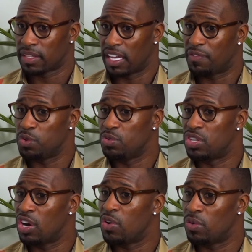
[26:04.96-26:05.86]
if you
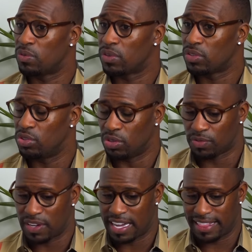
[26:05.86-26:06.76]
don't, you're going
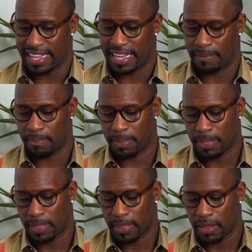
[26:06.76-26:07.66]
to find that
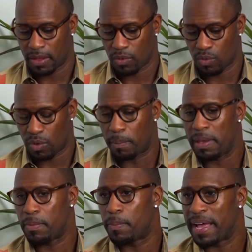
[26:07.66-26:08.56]
when
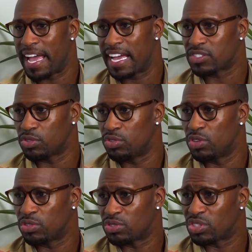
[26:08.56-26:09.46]
people pass or you
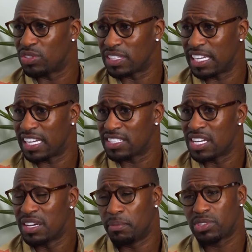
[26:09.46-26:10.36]
go through certain things,
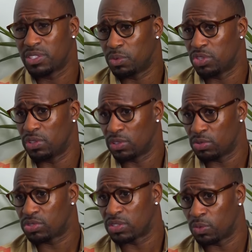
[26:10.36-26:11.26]
mostly when you
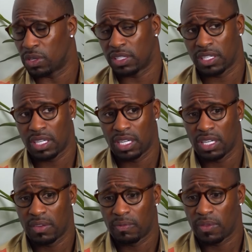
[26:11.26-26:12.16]
lose someone, right,
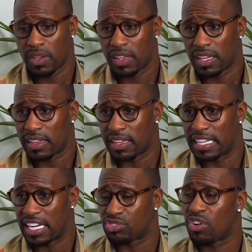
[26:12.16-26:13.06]

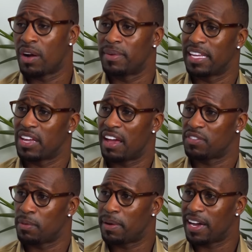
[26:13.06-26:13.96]
that trauma that you have
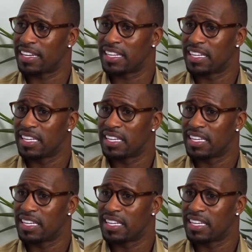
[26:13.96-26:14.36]
in your body,